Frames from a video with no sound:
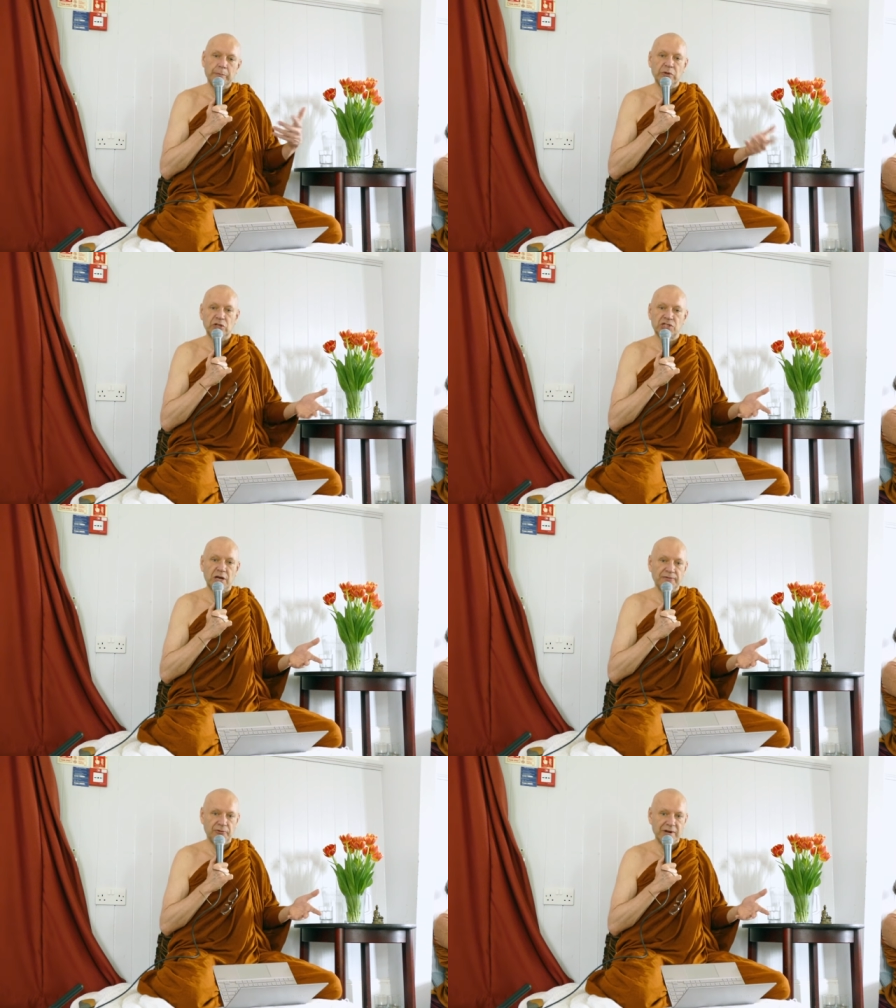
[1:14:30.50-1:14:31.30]

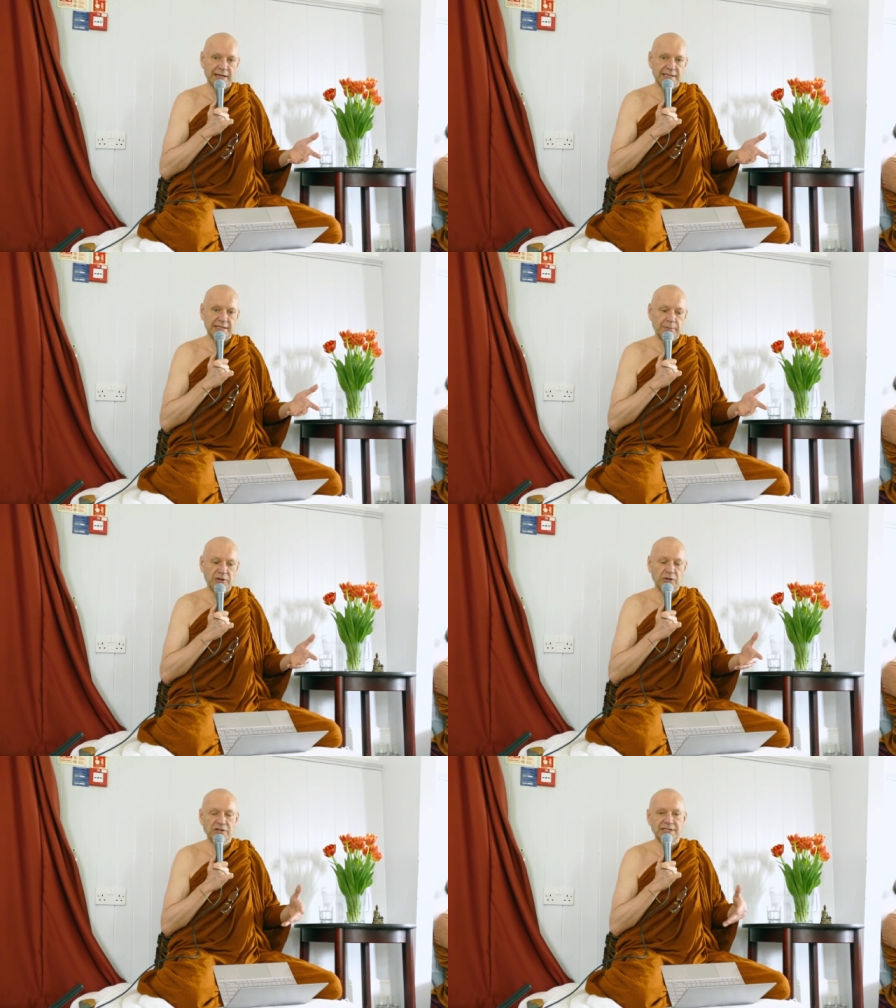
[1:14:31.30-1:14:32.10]
sufferings
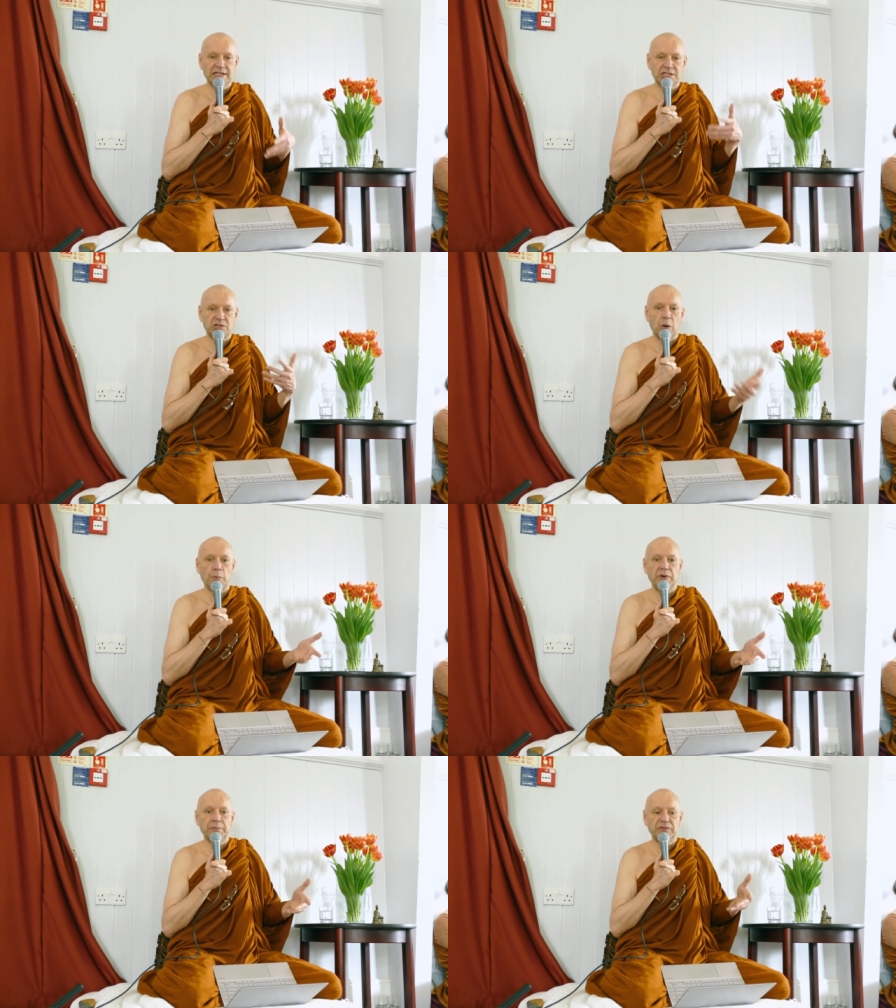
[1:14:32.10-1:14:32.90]
because they
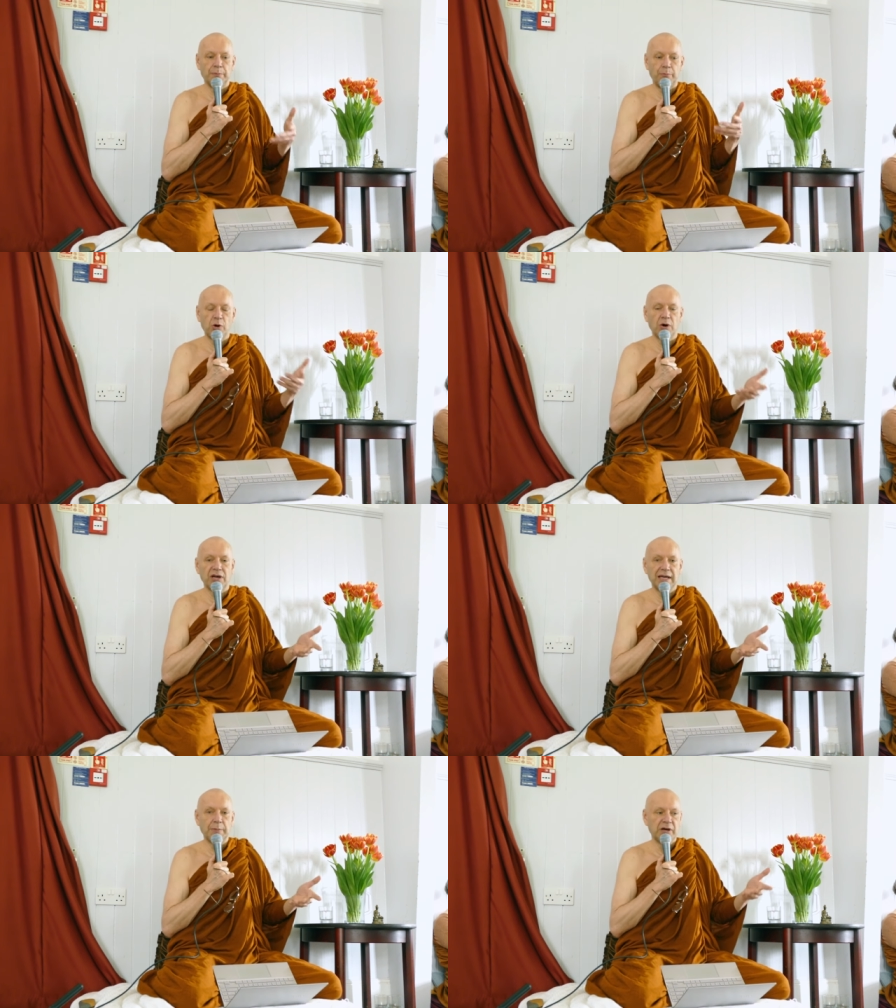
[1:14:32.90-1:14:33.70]
stop him, they
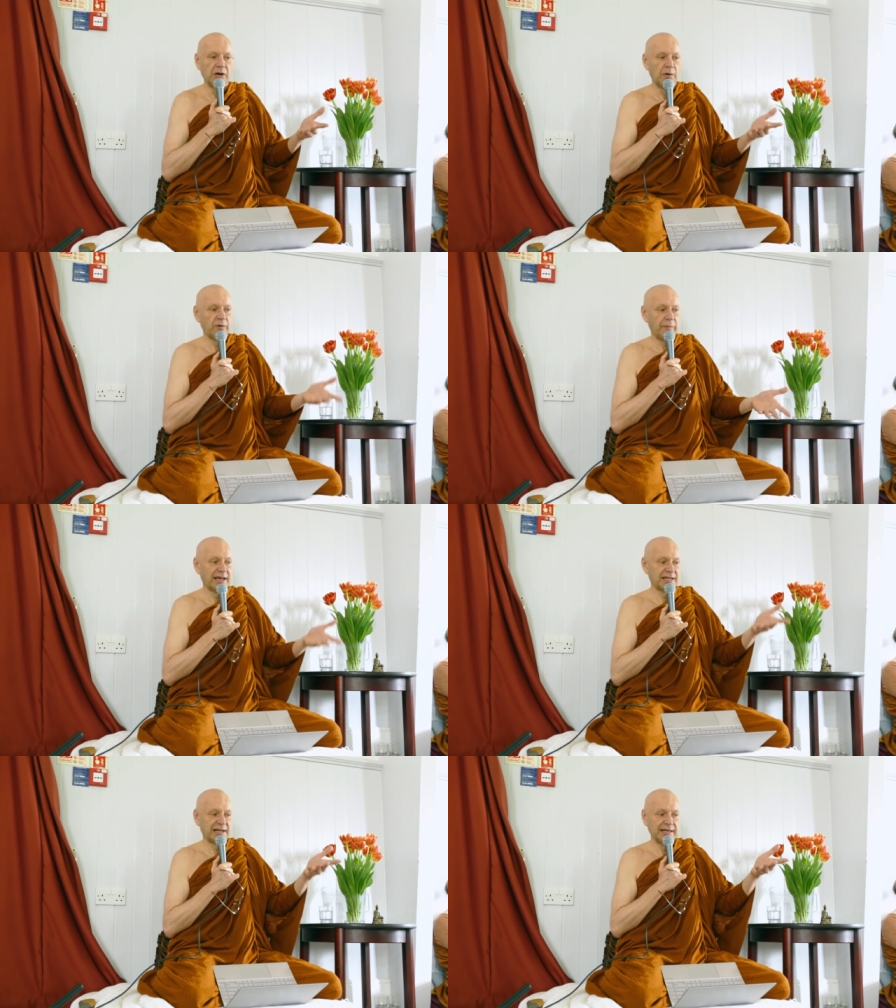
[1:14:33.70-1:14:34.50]
block him from
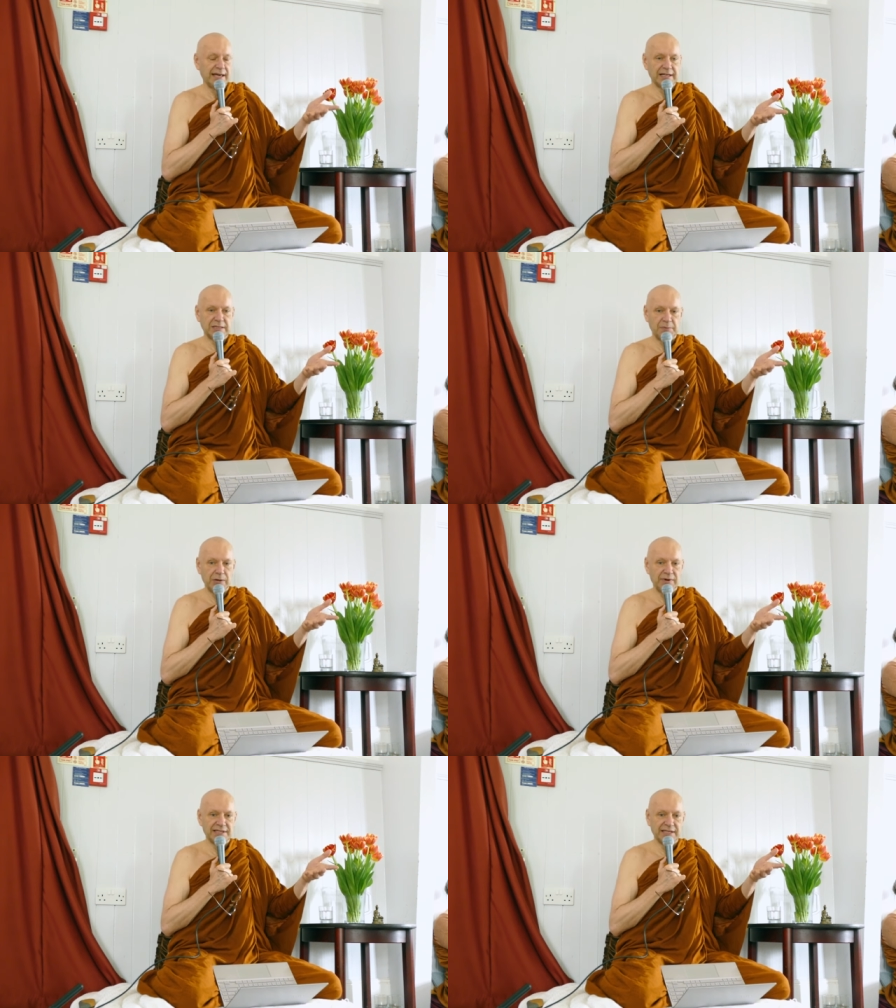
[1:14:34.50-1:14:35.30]
actually
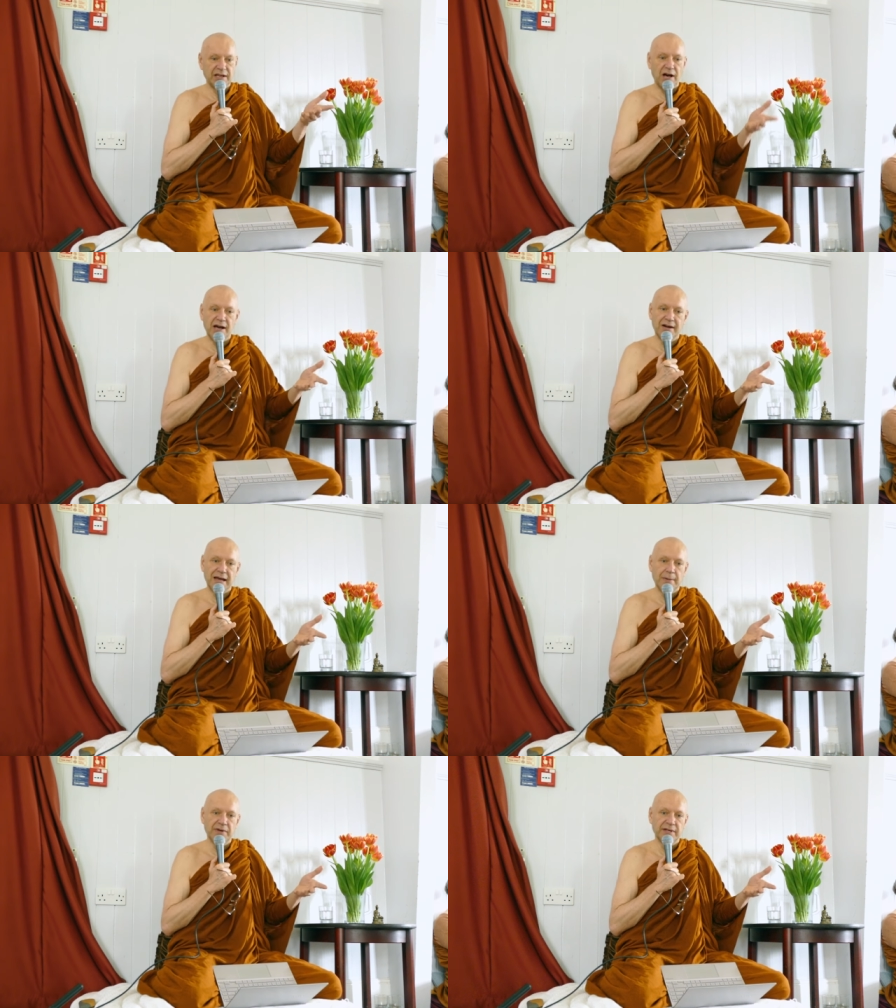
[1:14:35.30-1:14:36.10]
experiencing the higher
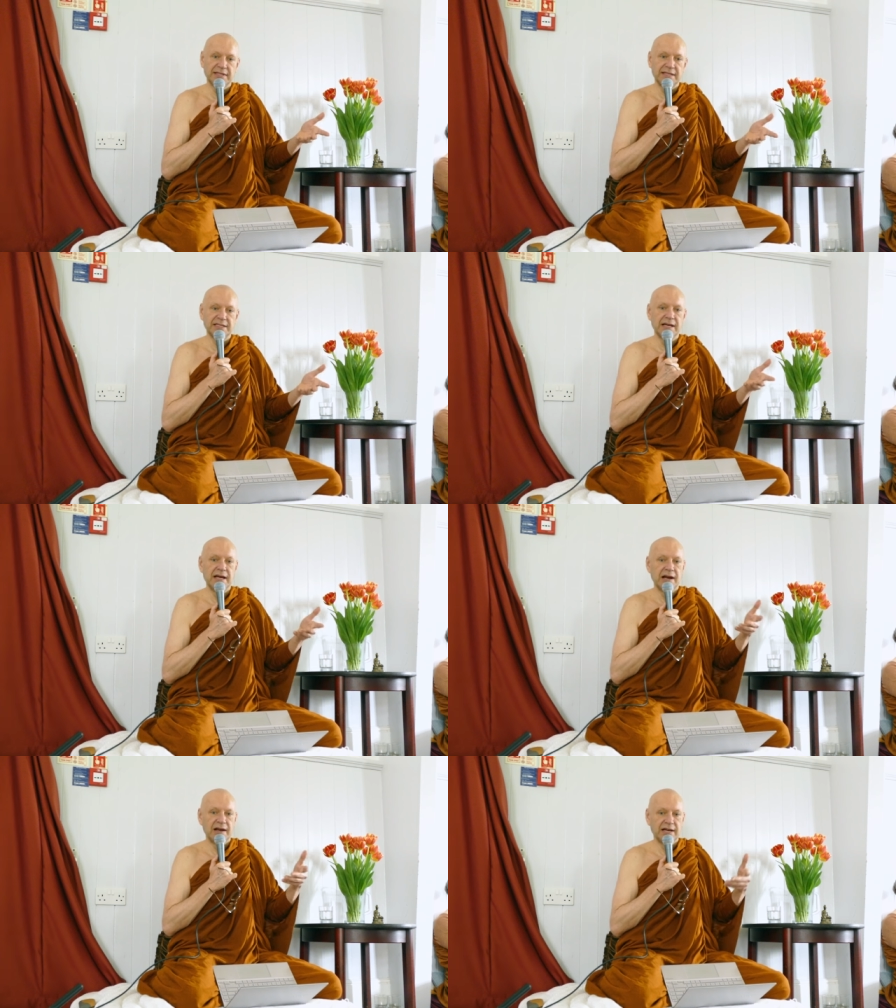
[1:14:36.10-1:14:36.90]
happinesses,
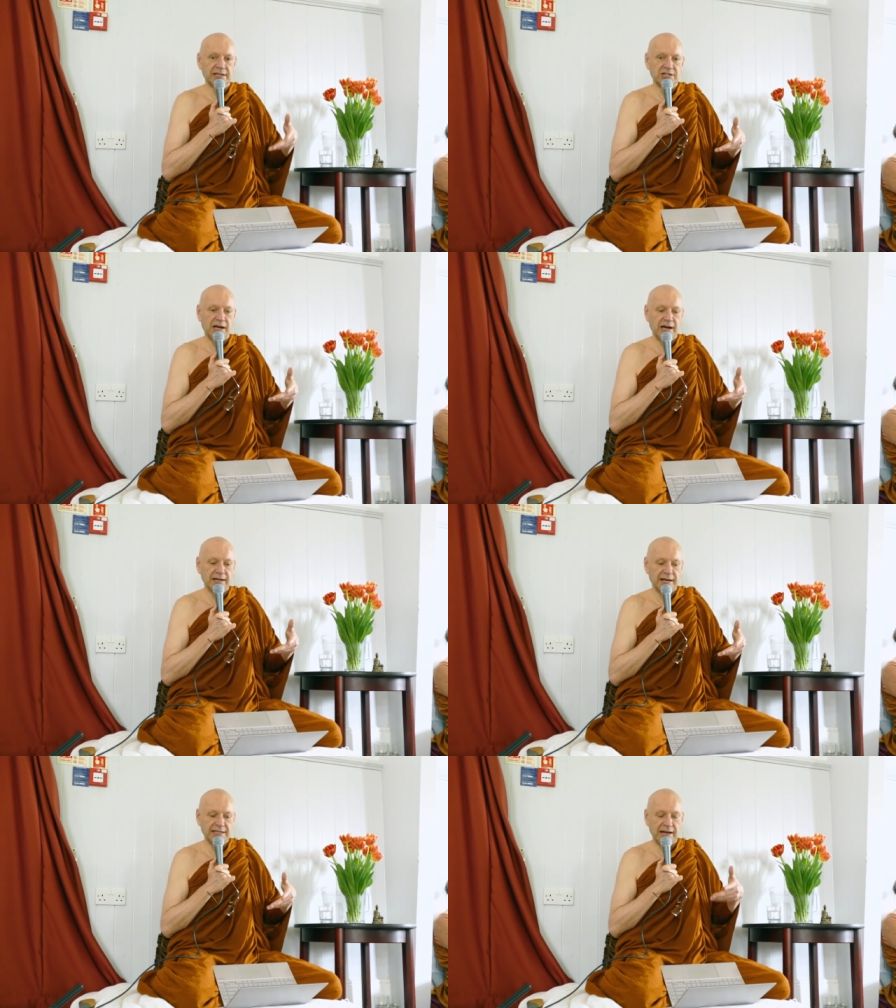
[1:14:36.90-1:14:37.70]
like the
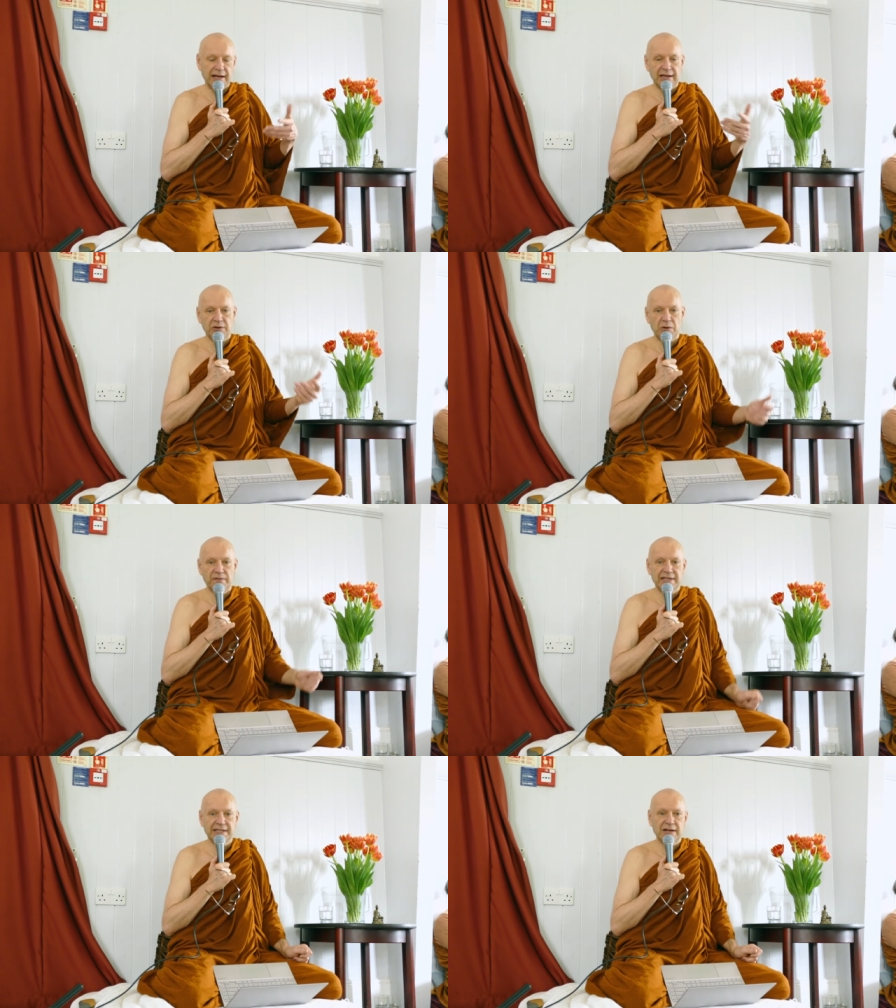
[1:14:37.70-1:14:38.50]
jhanas, like and
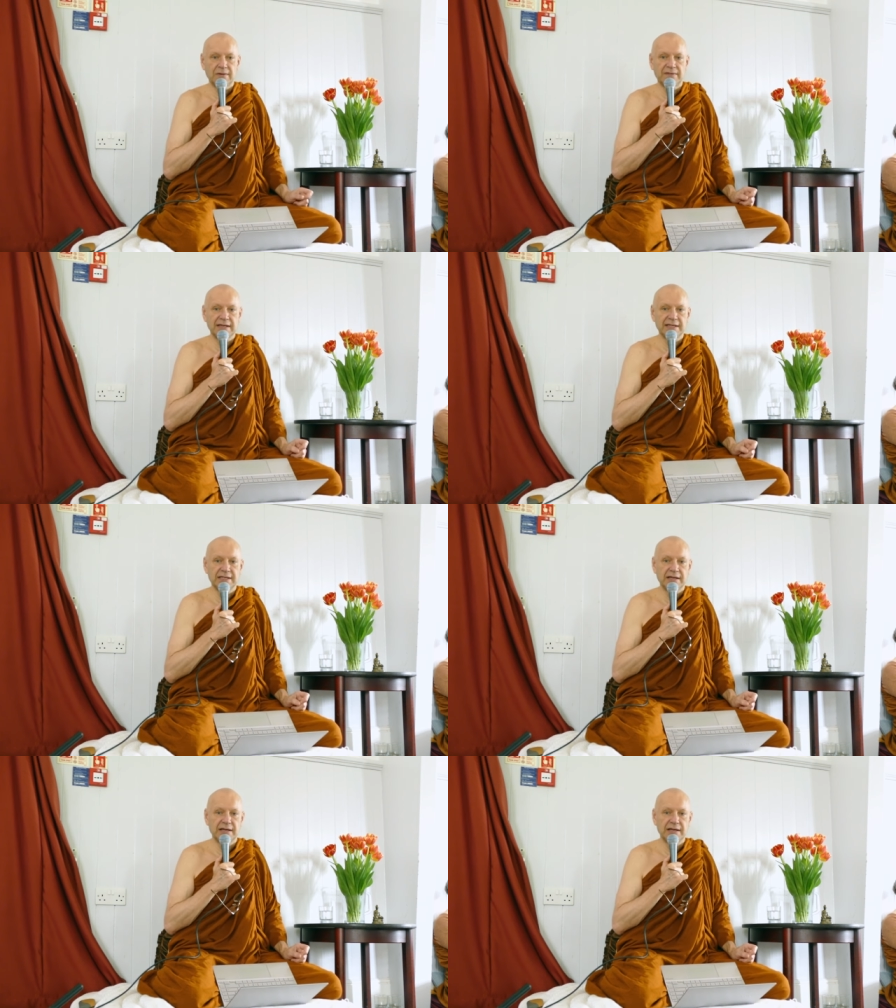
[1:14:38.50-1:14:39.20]
all these kind of things.